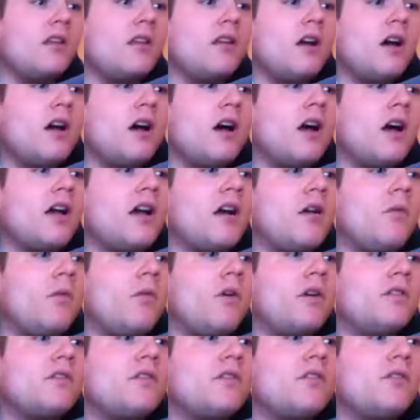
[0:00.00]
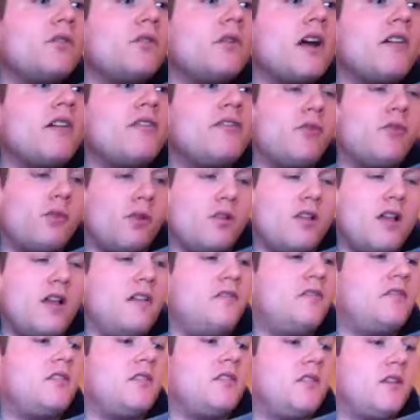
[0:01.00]
I got 1, 2, I got 4
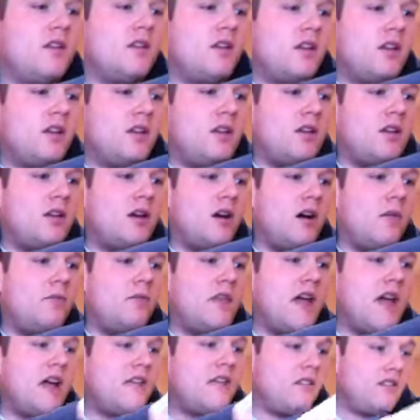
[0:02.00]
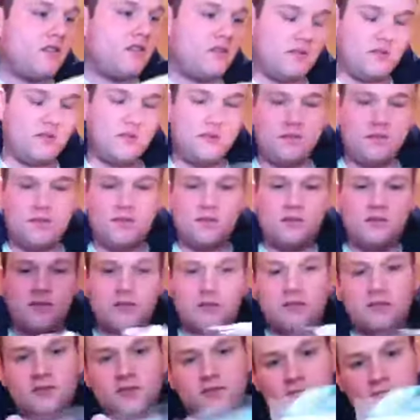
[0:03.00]
left. Up next.
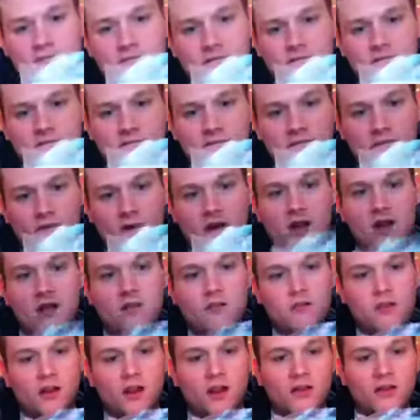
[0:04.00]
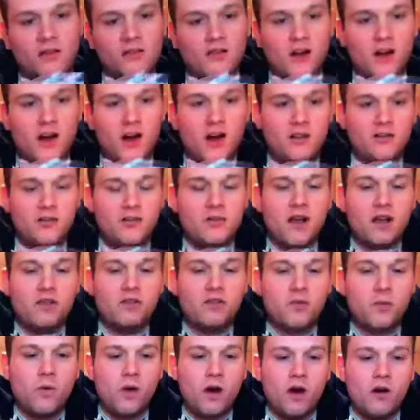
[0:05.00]
Wow, nice.
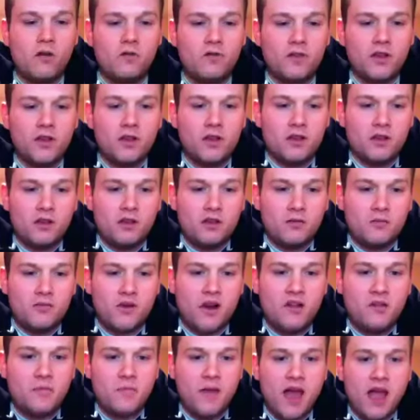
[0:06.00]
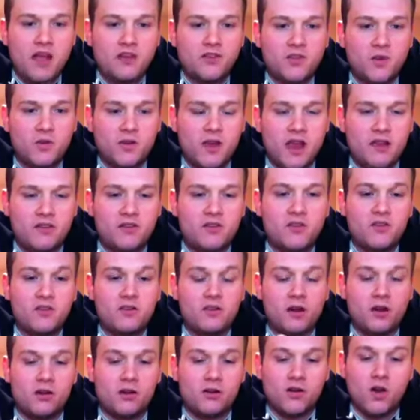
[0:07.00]
2012 Press Pass Showcase
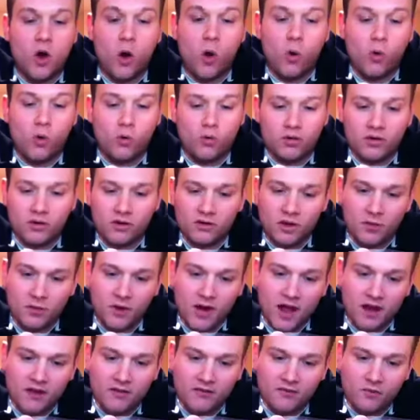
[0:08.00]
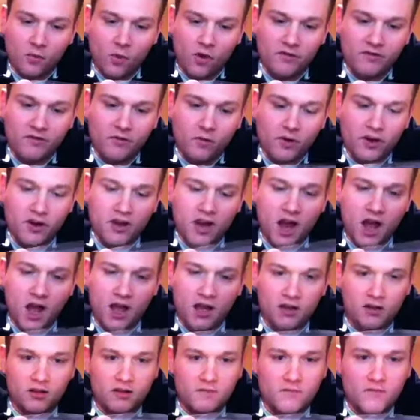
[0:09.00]
Gold, numbered out of
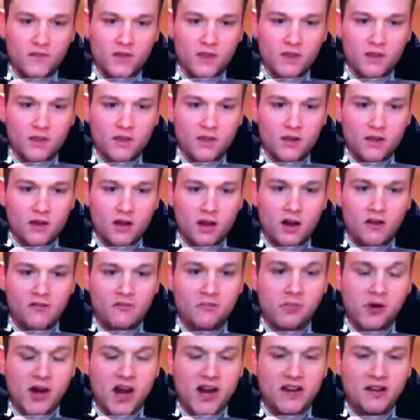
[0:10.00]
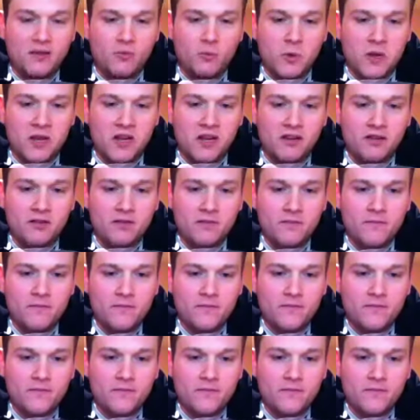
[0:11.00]
149, of Brandon Whedon.